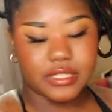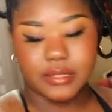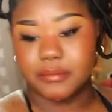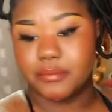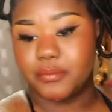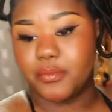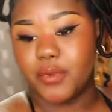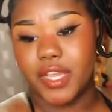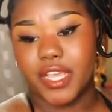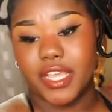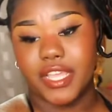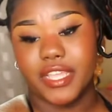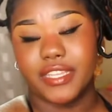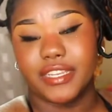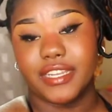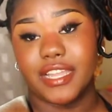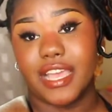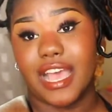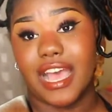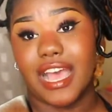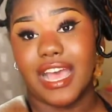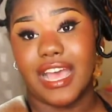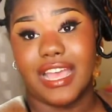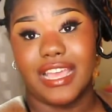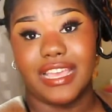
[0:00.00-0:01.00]
when
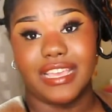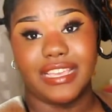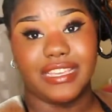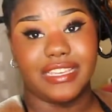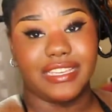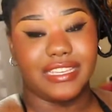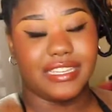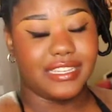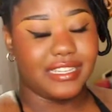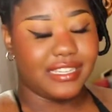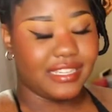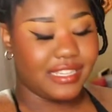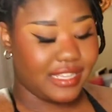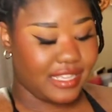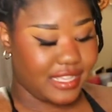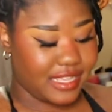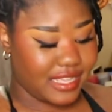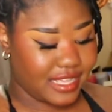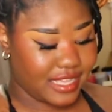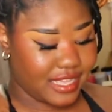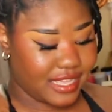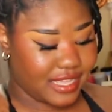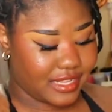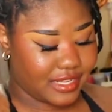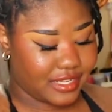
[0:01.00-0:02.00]
I,
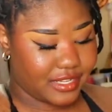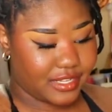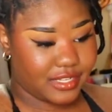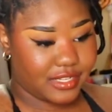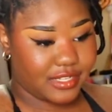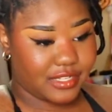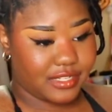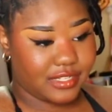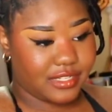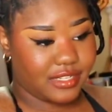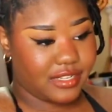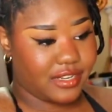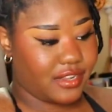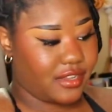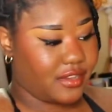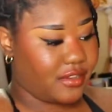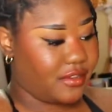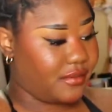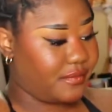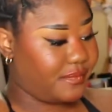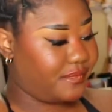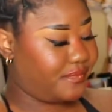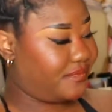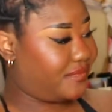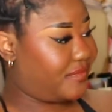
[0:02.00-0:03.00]
you
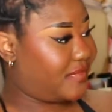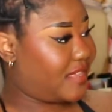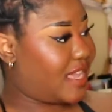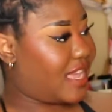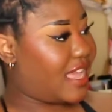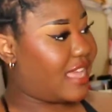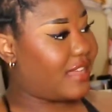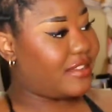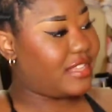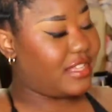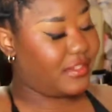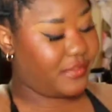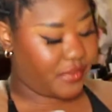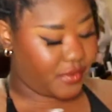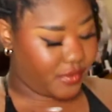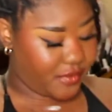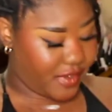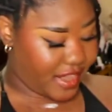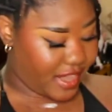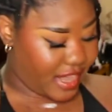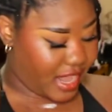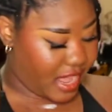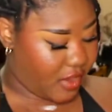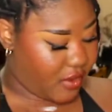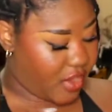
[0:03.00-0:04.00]
know, even
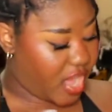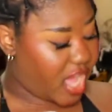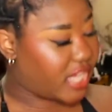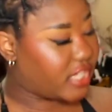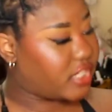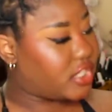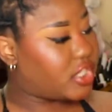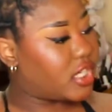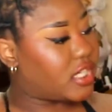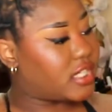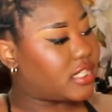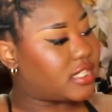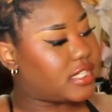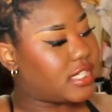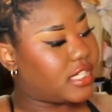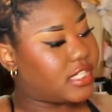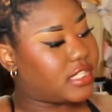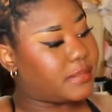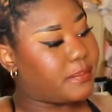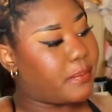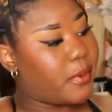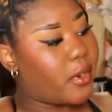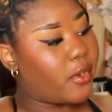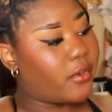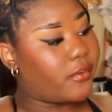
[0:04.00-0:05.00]
right now,
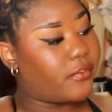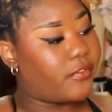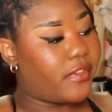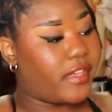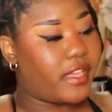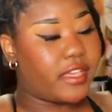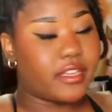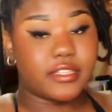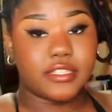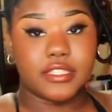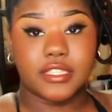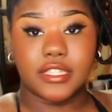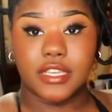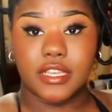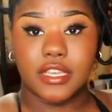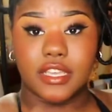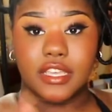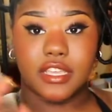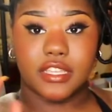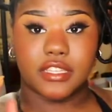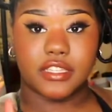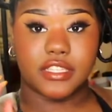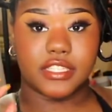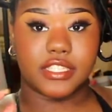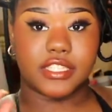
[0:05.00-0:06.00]
it's perfect.
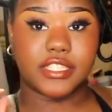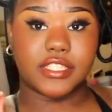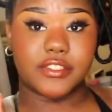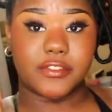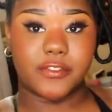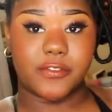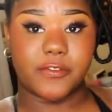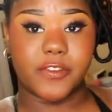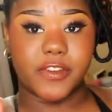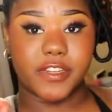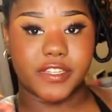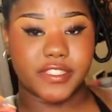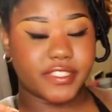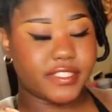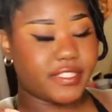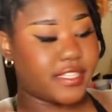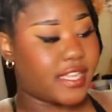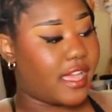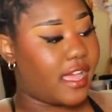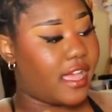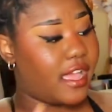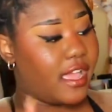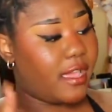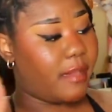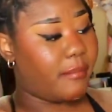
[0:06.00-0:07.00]
This is the first
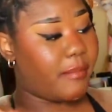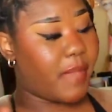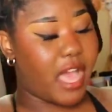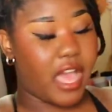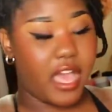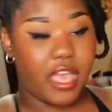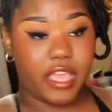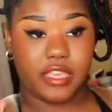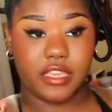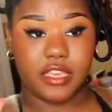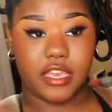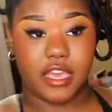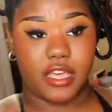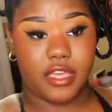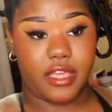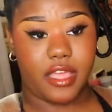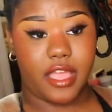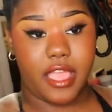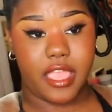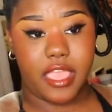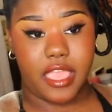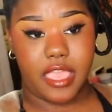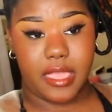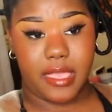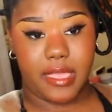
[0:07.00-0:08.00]
time I got
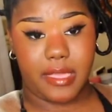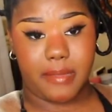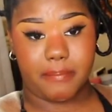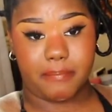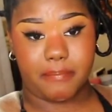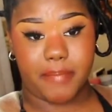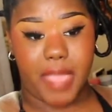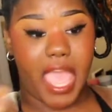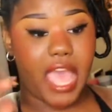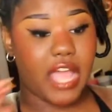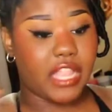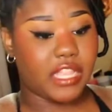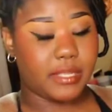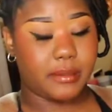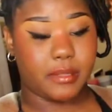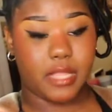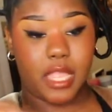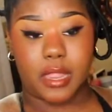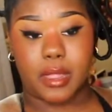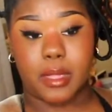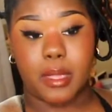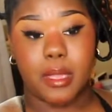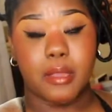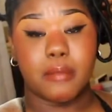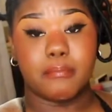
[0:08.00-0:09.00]
a palette
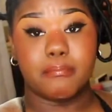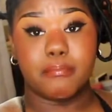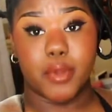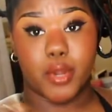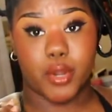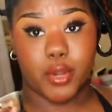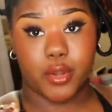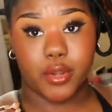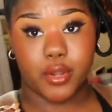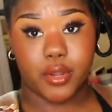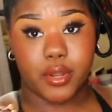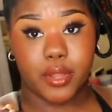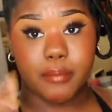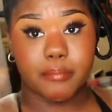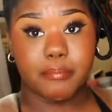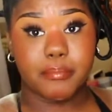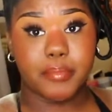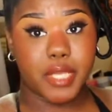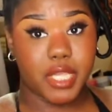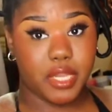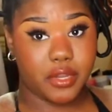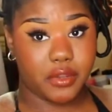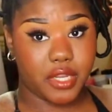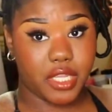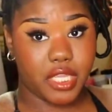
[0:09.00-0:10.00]
like
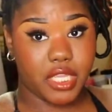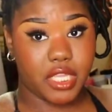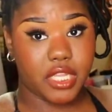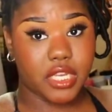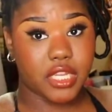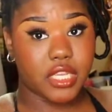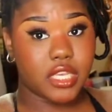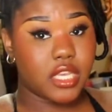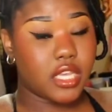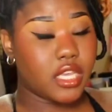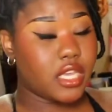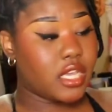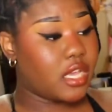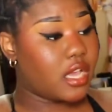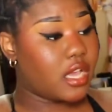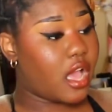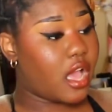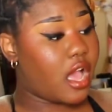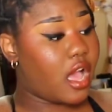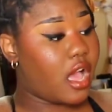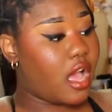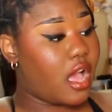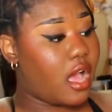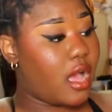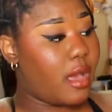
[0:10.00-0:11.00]
period,
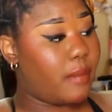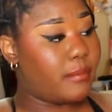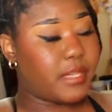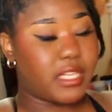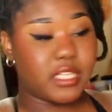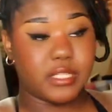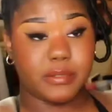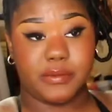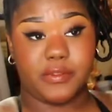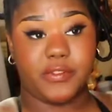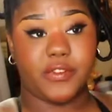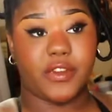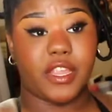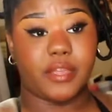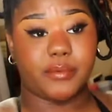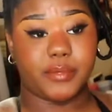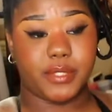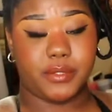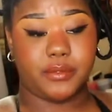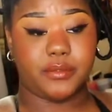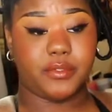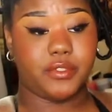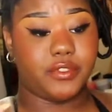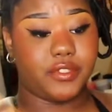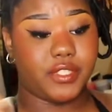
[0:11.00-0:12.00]
because before I
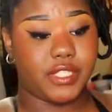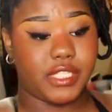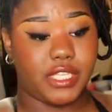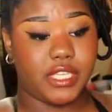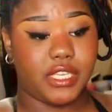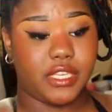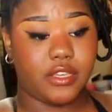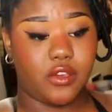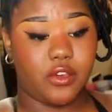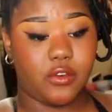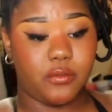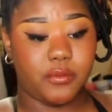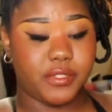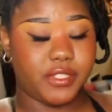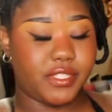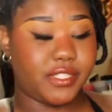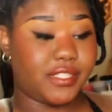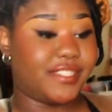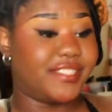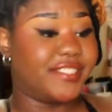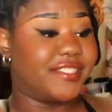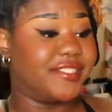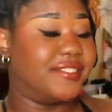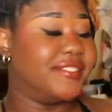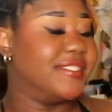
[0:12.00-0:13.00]
was using almost
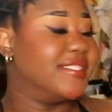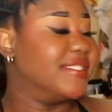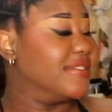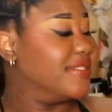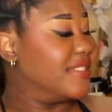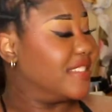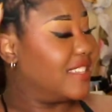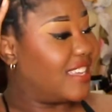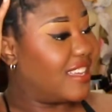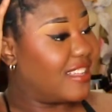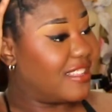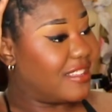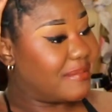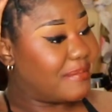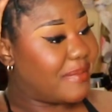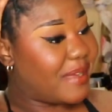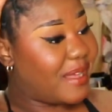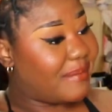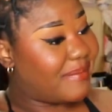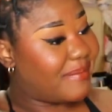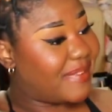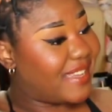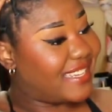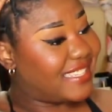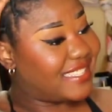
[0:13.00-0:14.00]
exclusively
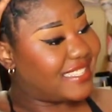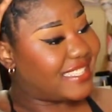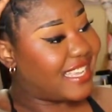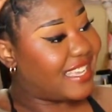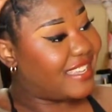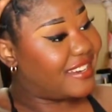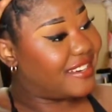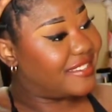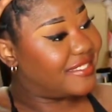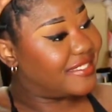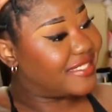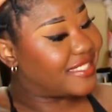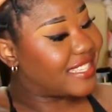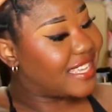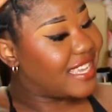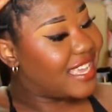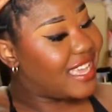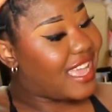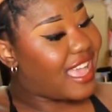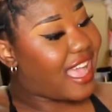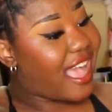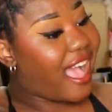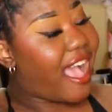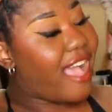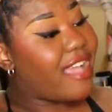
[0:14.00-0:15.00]
ColourPop eyeshadows.
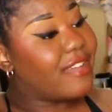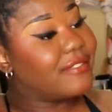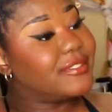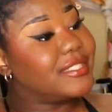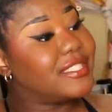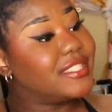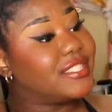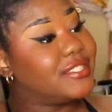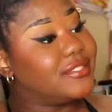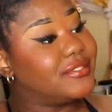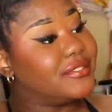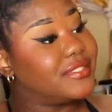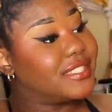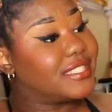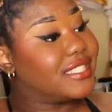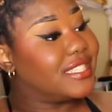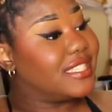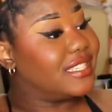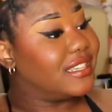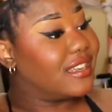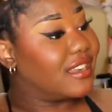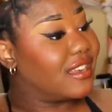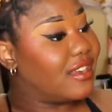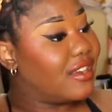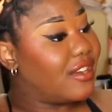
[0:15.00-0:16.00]
I was
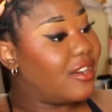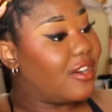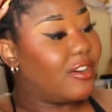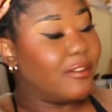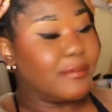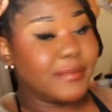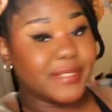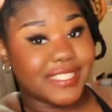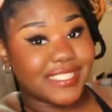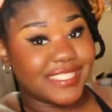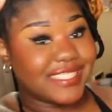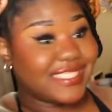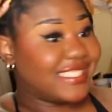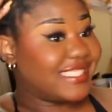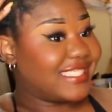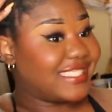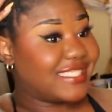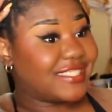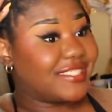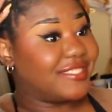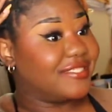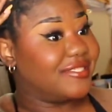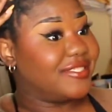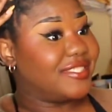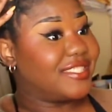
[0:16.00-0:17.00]
using almost
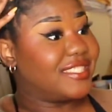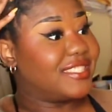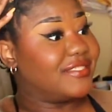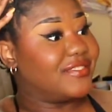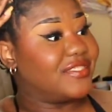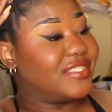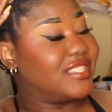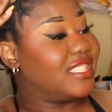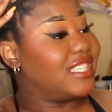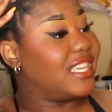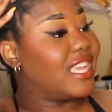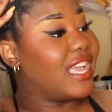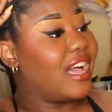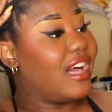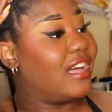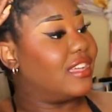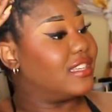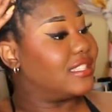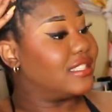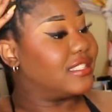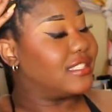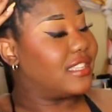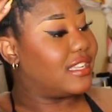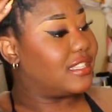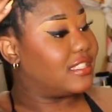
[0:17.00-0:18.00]
exclusively
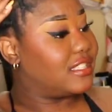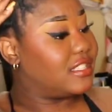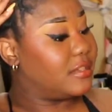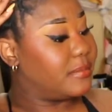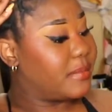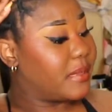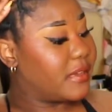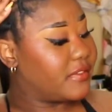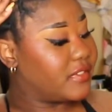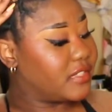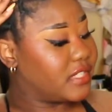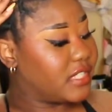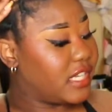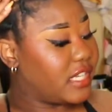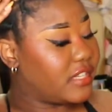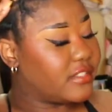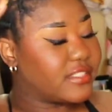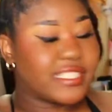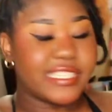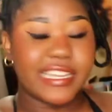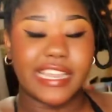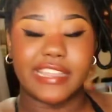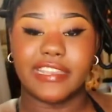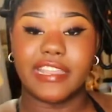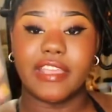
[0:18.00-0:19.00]
Anastasia Beverly
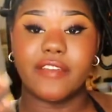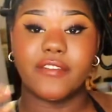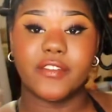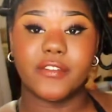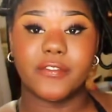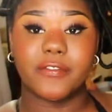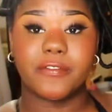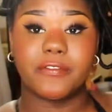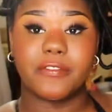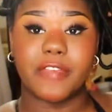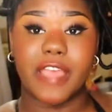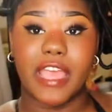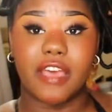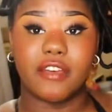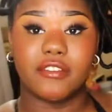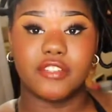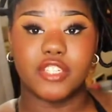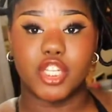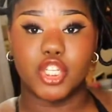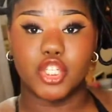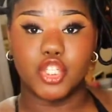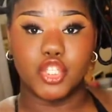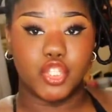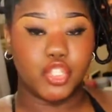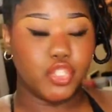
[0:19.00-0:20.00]
Hills, and I never found
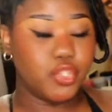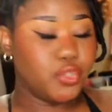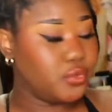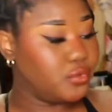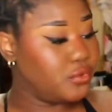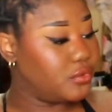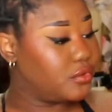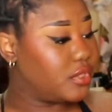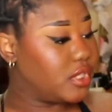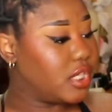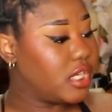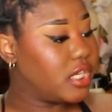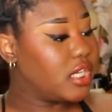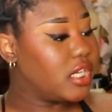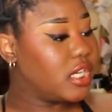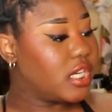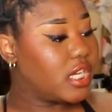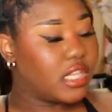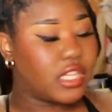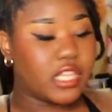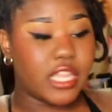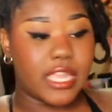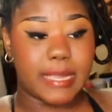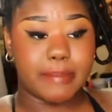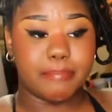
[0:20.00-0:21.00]
a nude
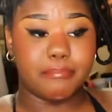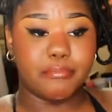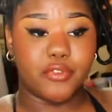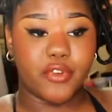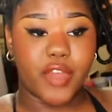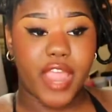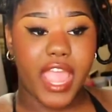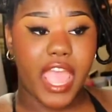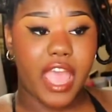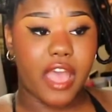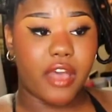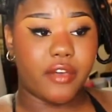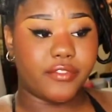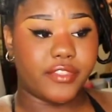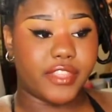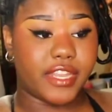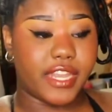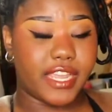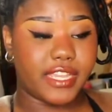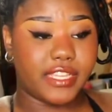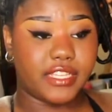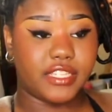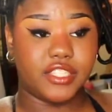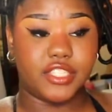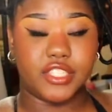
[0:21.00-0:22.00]
like brown that
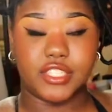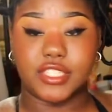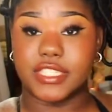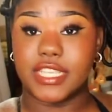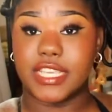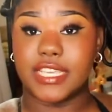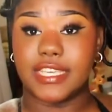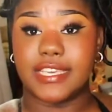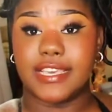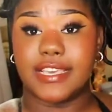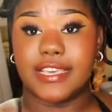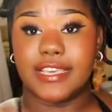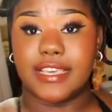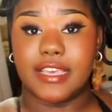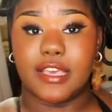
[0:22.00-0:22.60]
I could just like